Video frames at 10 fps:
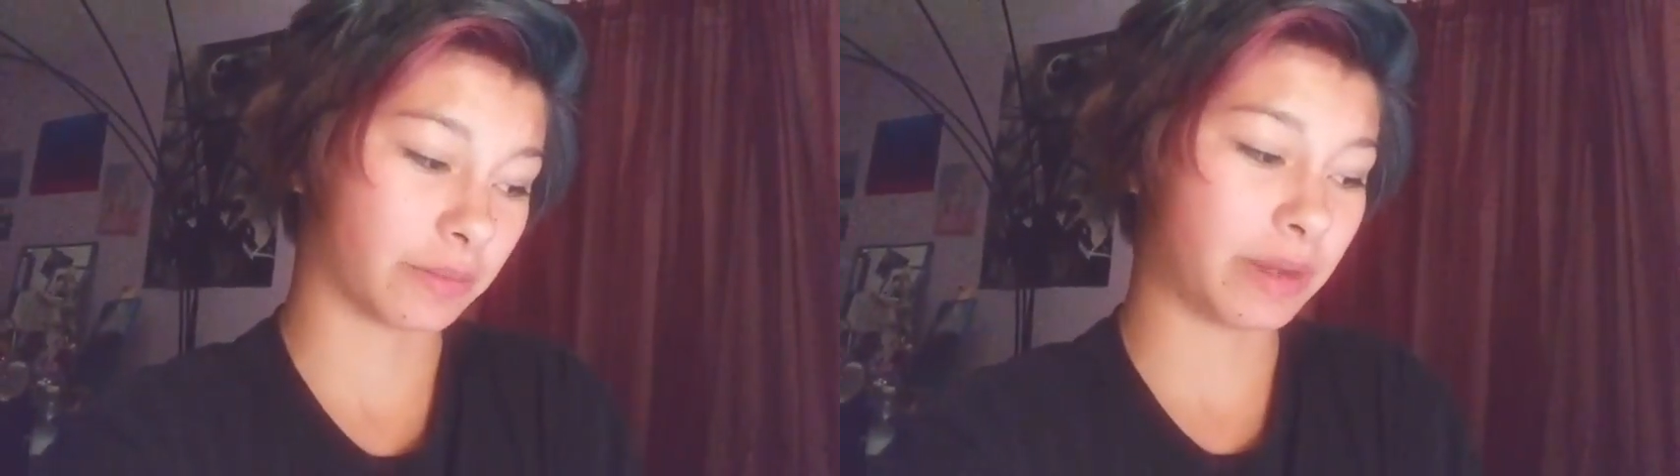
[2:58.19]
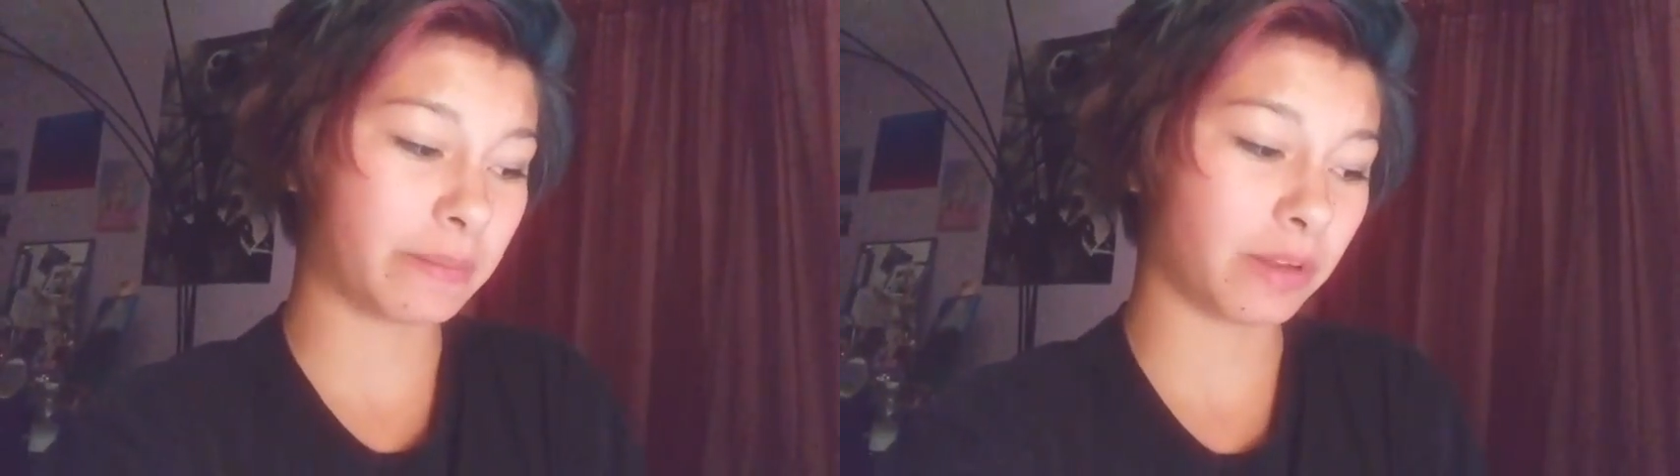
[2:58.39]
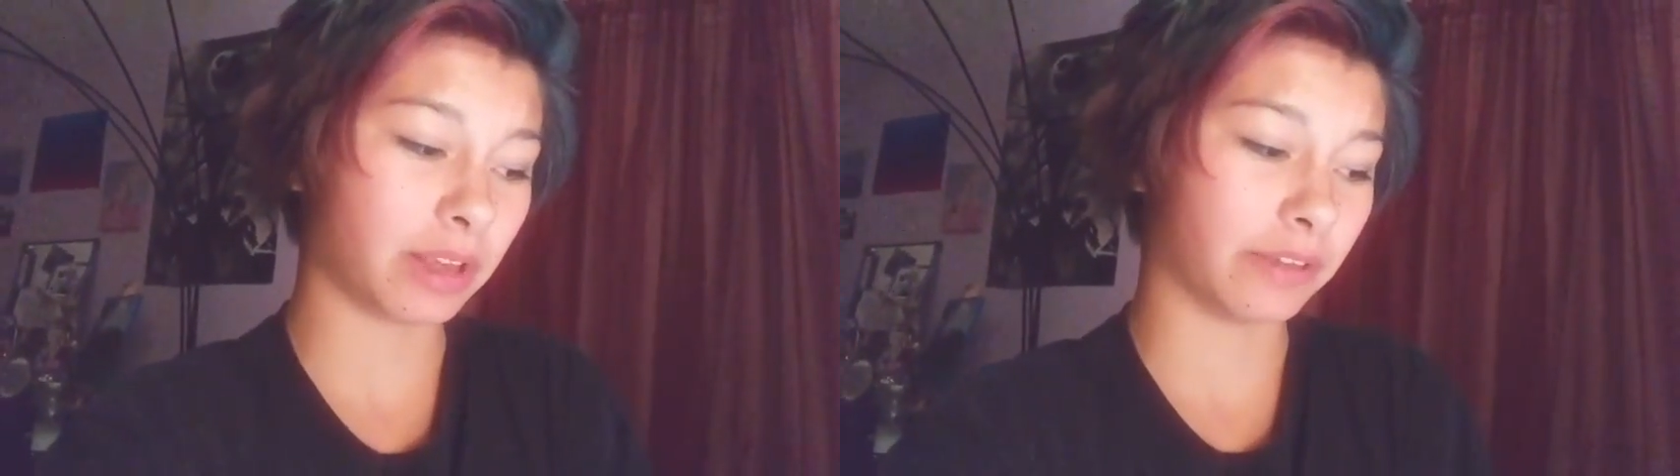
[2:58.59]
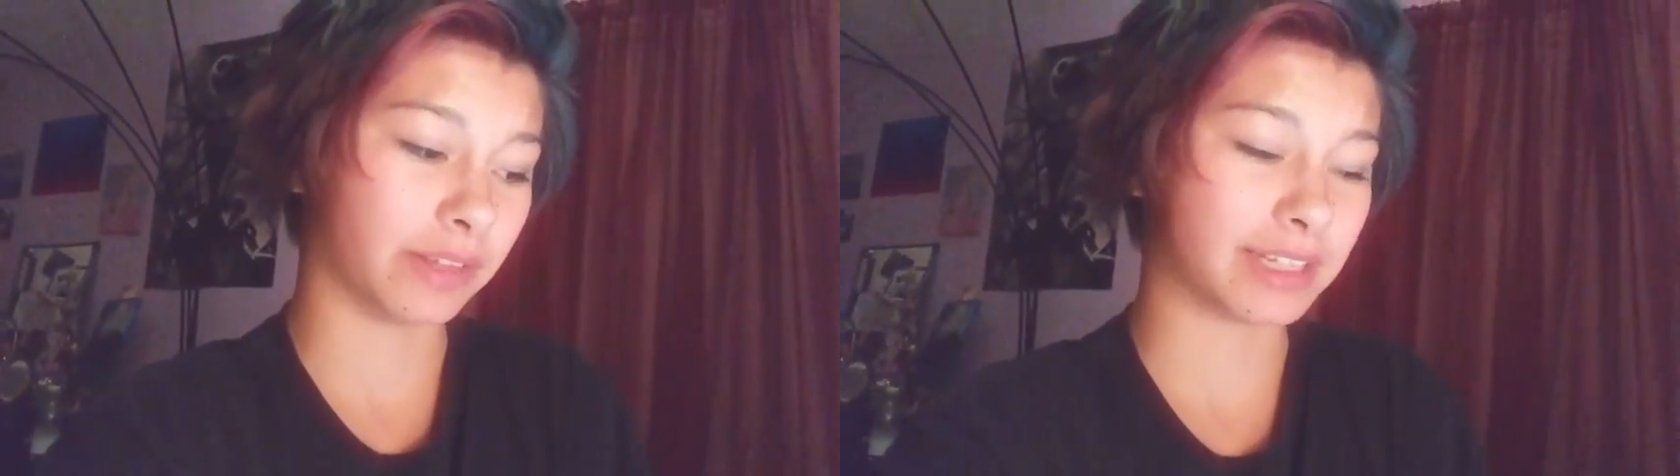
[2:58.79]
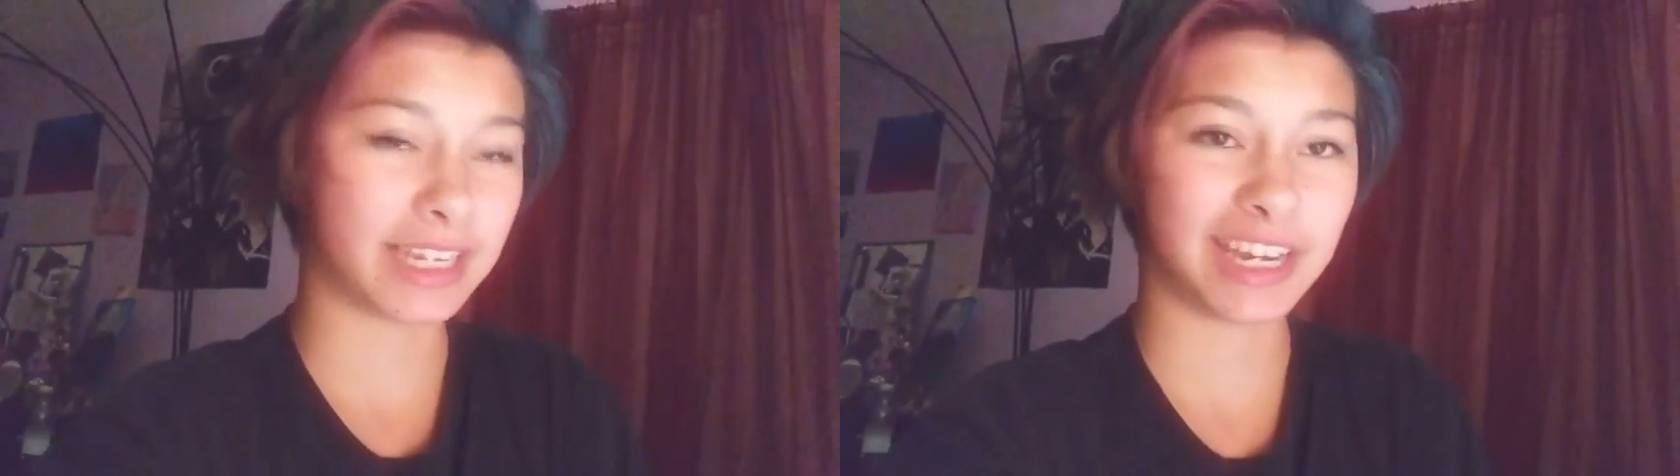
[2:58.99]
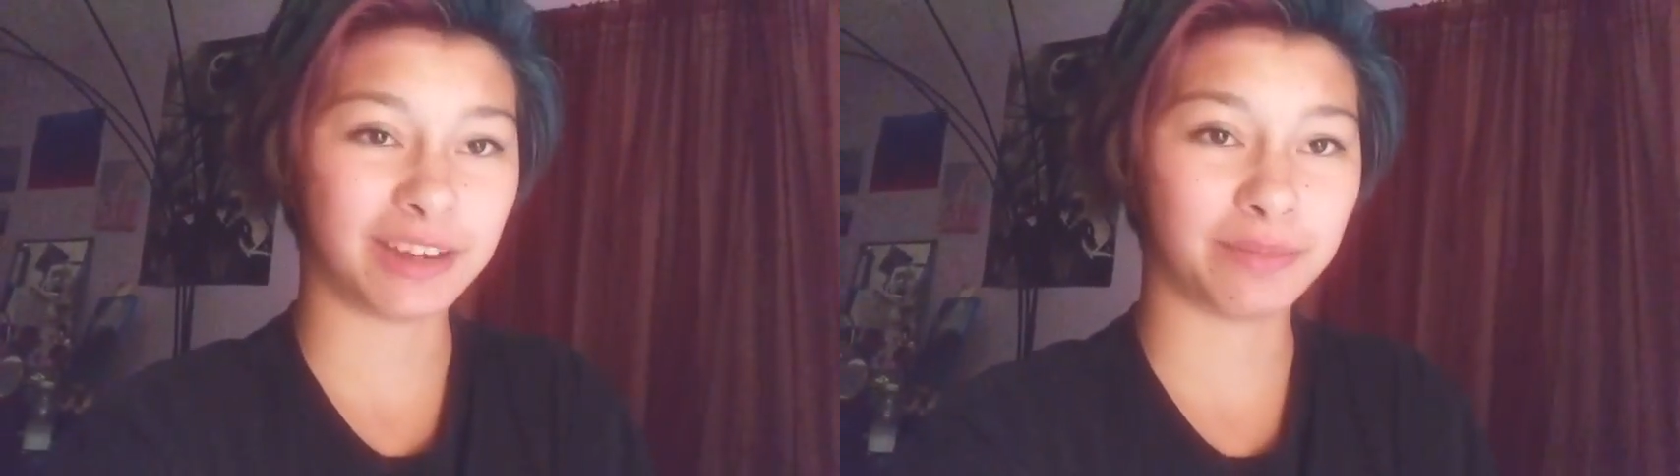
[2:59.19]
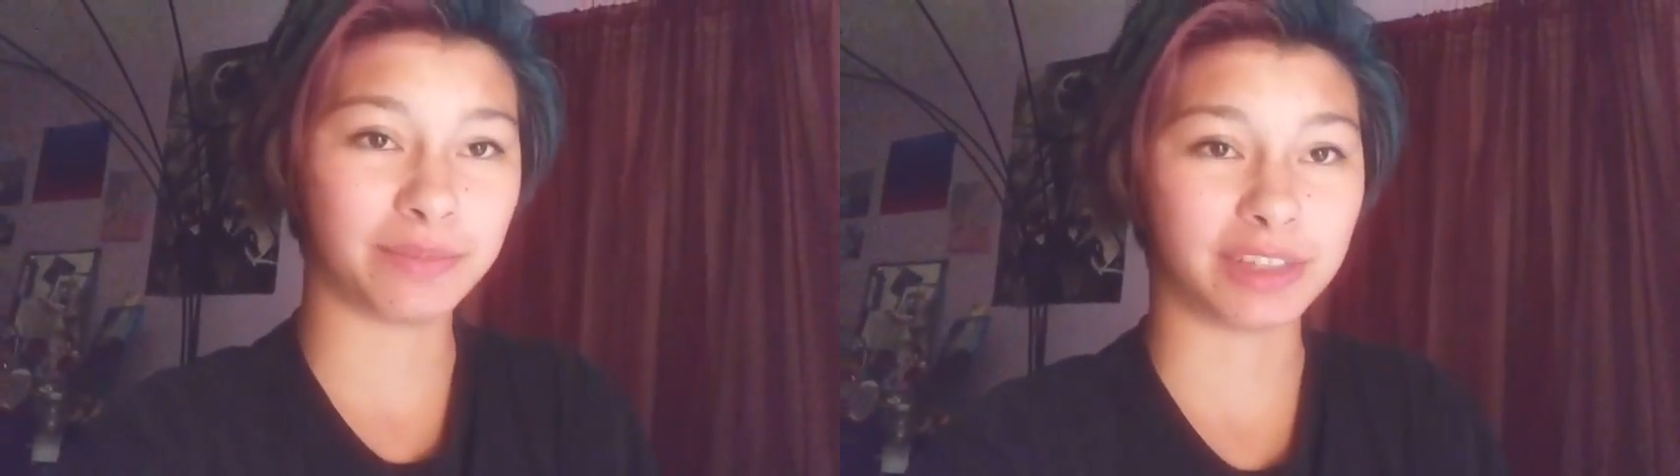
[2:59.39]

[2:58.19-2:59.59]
people of the same,